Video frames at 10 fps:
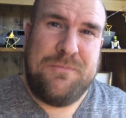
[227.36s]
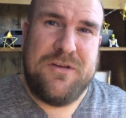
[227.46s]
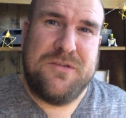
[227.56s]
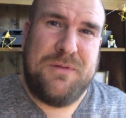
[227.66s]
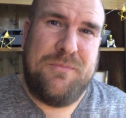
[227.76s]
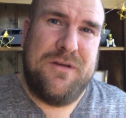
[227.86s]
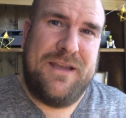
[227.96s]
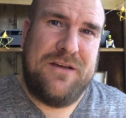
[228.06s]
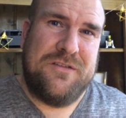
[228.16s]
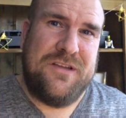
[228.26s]
because people are
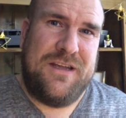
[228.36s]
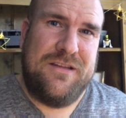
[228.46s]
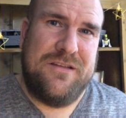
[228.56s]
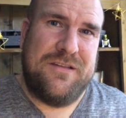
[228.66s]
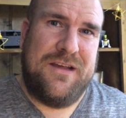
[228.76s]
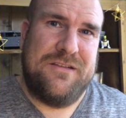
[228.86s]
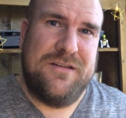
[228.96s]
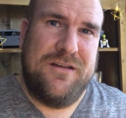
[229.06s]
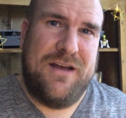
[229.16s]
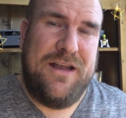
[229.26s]
now seeing that
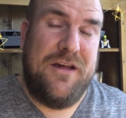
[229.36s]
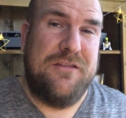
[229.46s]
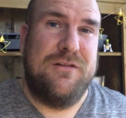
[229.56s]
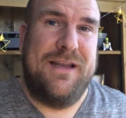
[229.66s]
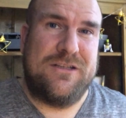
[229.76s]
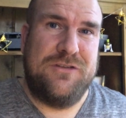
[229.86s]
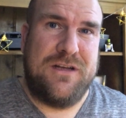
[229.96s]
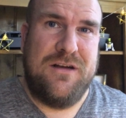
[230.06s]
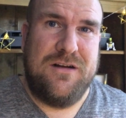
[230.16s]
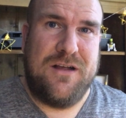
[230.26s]
Tesla and other electric
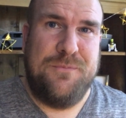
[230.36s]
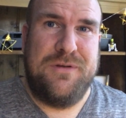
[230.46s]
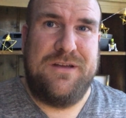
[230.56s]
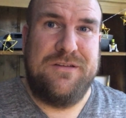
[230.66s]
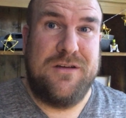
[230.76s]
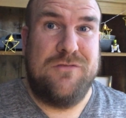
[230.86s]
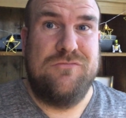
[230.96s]
car companies are,